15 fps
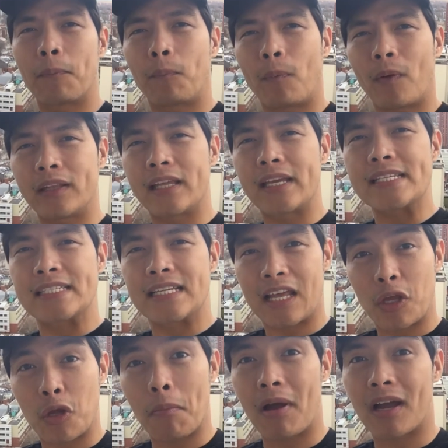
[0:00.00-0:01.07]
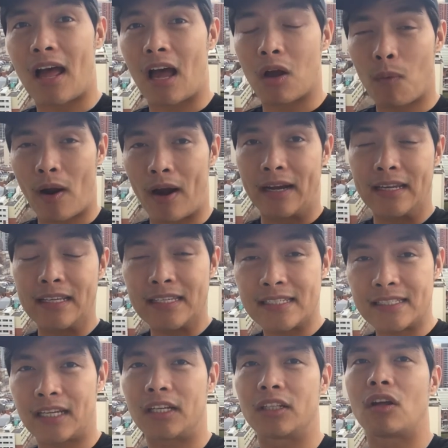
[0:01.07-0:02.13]
pwedeng sila yung maka-acquire
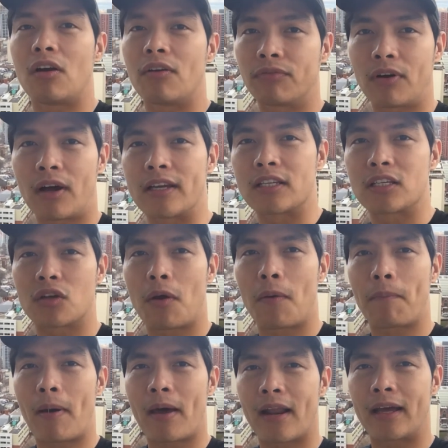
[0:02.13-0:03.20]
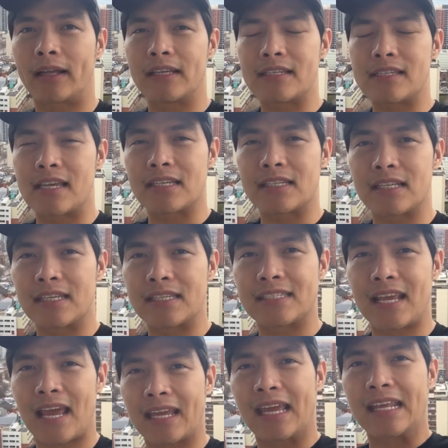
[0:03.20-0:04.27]
instead of us. So parang this is the
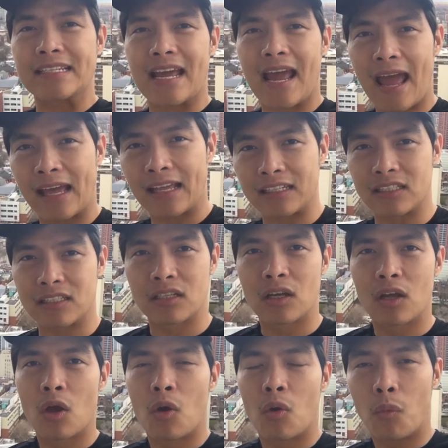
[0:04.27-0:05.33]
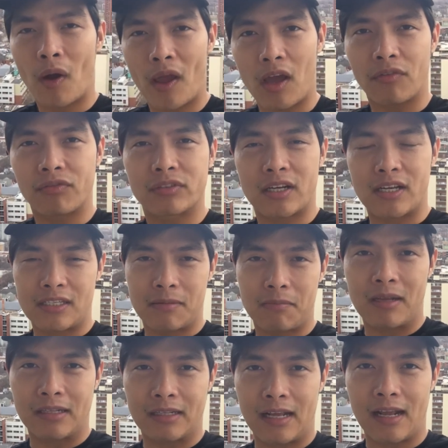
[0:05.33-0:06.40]
second-hand way of
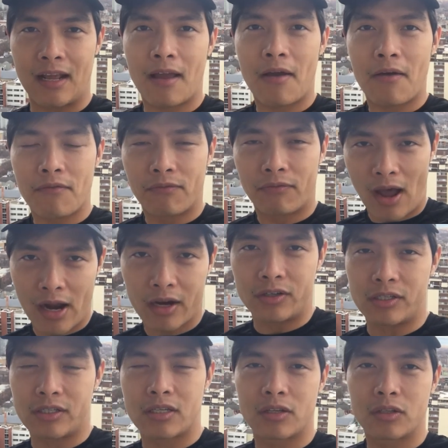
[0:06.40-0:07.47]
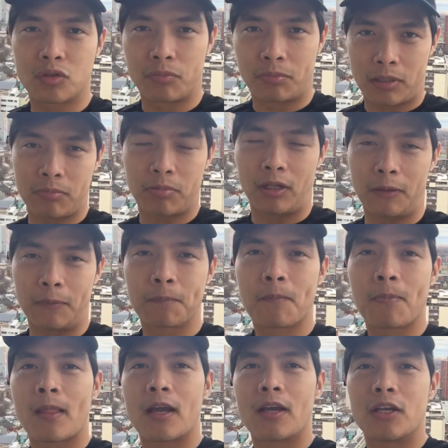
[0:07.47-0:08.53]
transmitting virus to people.
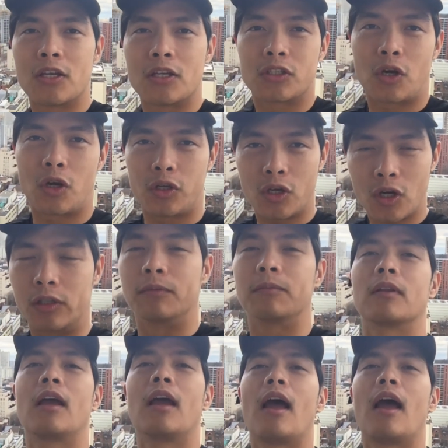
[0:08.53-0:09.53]
So yun.